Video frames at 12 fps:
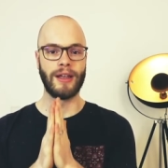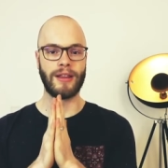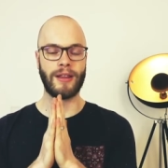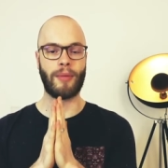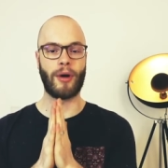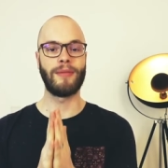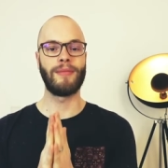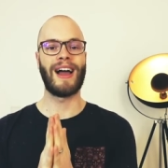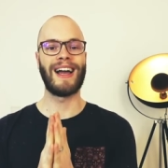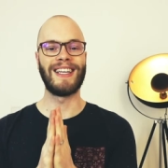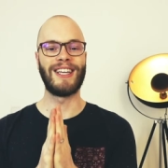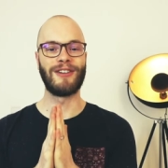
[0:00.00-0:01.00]
the bottom
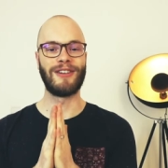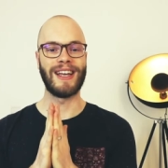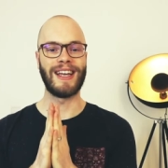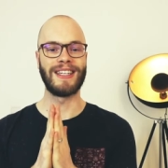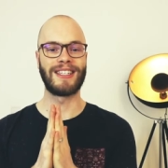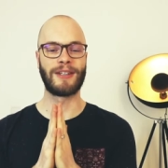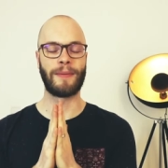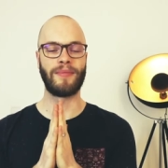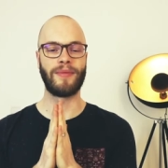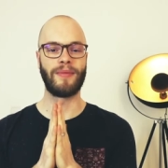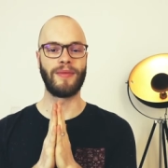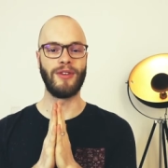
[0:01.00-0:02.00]
line here is
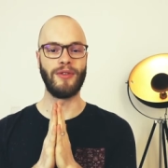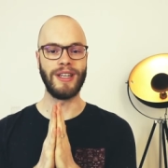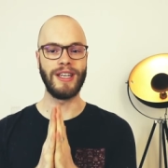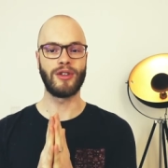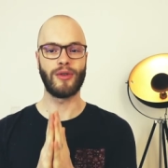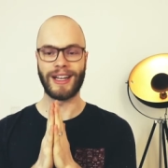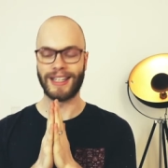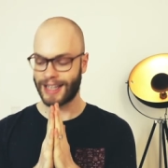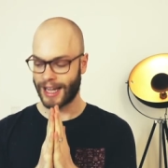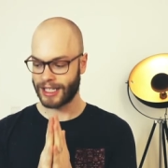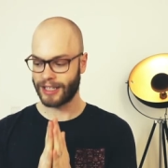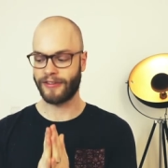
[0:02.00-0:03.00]
you need to
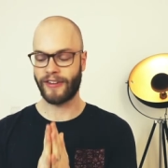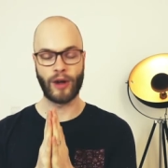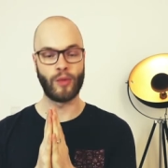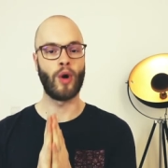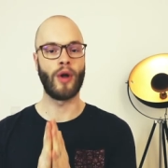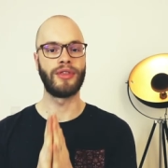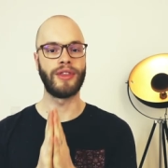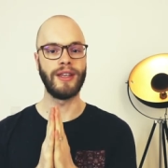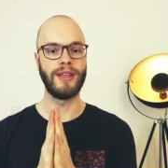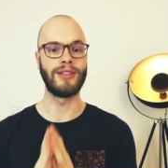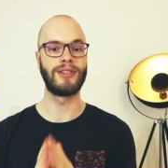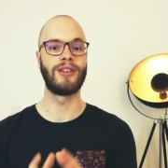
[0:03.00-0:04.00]
identify what
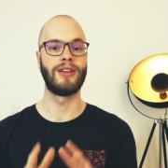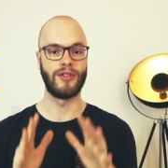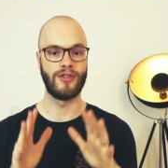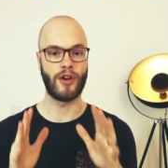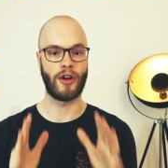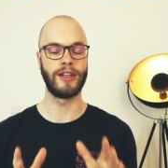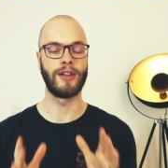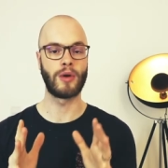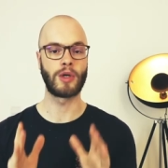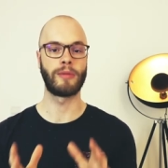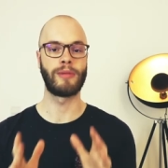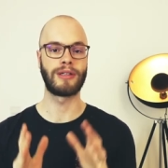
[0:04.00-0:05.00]
these
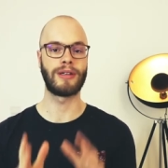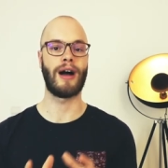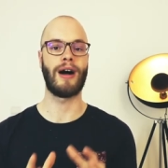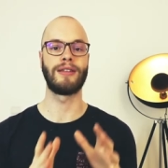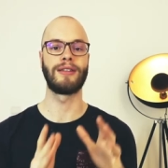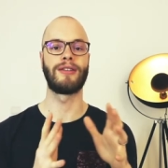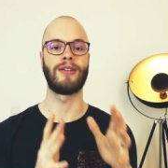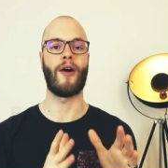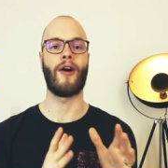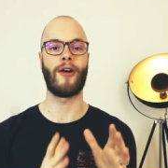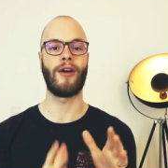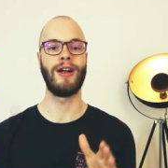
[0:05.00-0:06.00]
non-negotiable tasks
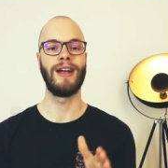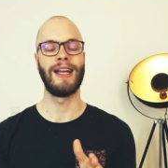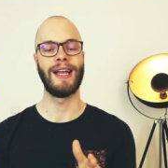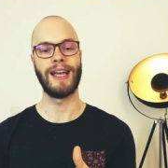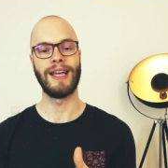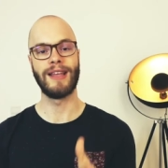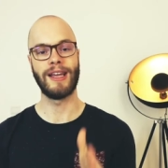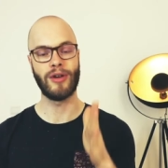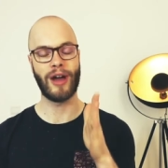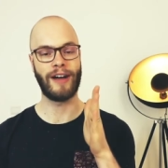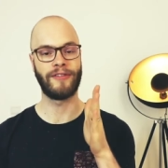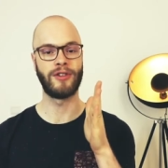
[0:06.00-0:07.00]
are and then you
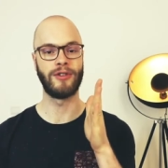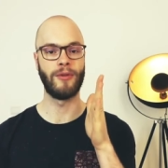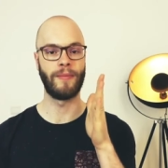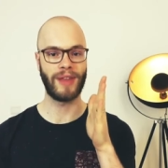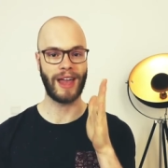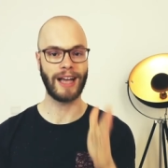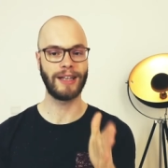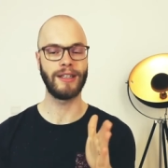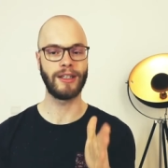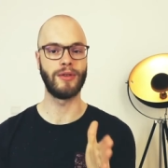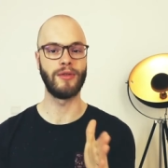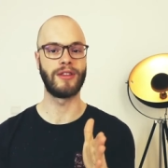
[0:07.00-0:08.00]
have to
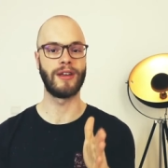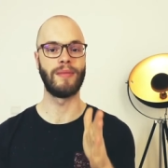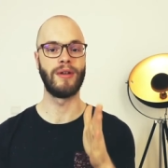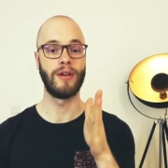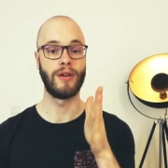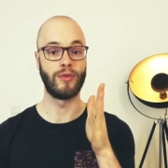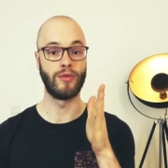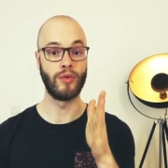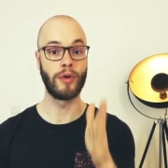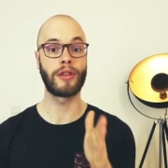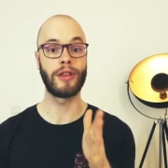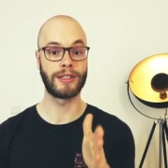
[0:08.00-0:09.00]
execute them
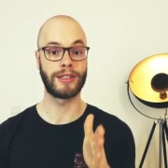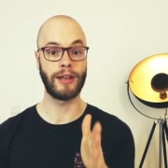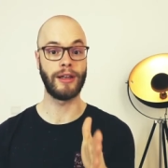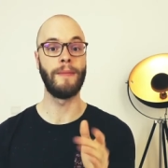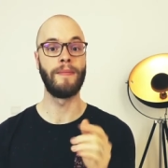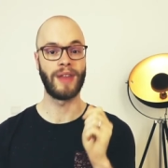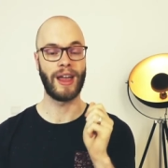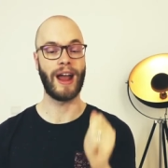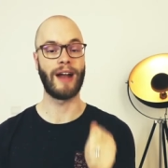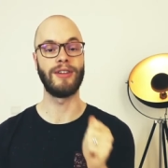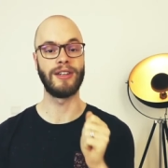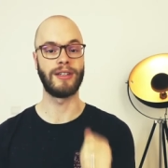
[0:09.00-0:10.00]
ruthlessly
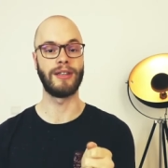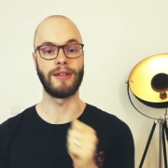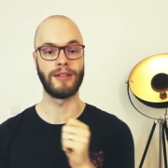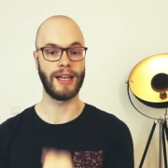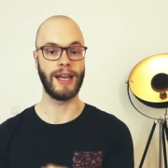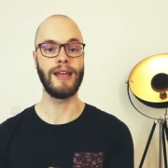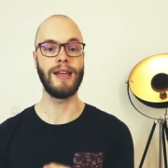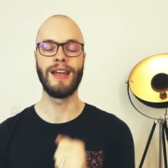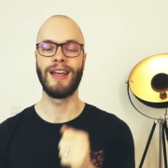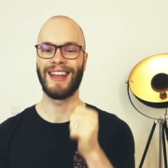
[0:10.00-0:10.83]
every single day